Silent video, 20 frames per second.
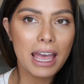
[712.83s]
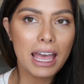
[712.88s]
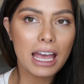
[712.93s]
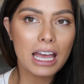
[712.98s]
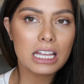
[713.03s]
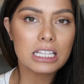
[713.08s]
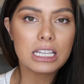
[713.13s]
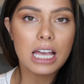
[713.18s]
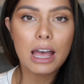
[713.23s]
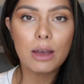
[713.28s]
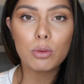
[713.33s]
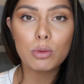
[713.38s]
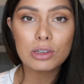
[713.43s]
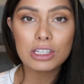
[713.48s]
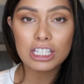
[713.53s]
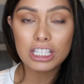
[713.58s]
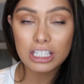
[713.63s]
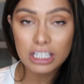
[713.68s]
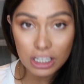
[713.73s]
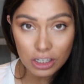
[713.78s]
and I will
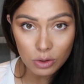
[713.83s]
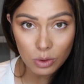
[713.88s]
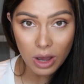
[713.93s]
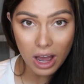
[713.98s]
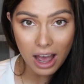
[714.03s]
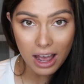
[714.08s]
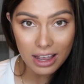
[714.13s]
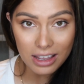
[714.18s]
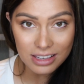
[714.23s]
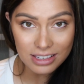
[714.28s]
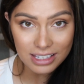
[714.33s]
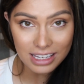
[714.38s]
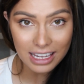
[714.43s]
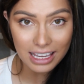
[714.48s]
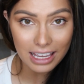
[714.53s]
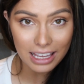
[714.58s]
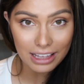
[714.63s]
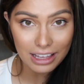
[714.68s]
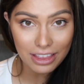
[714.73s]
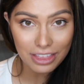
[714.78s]
see you guys
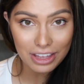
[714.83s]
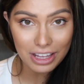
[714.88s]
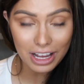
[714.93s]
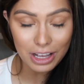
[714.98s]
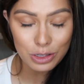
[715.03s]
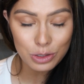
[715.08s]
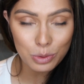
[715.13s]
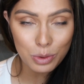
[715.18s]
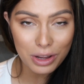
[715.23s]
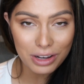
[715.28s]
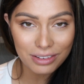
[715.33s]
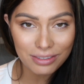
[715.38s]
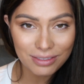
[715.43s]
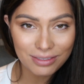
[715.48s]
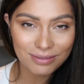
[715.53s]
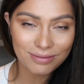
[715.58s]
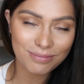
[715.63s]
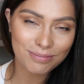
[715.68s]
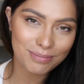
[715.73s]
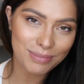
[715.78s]
in the next one.
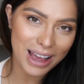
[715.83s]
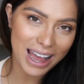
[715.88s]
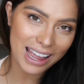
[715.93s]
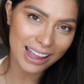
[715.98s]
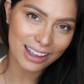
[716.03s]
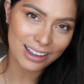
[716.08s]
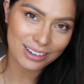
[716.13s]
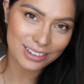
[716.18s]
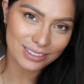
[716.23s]
Bye.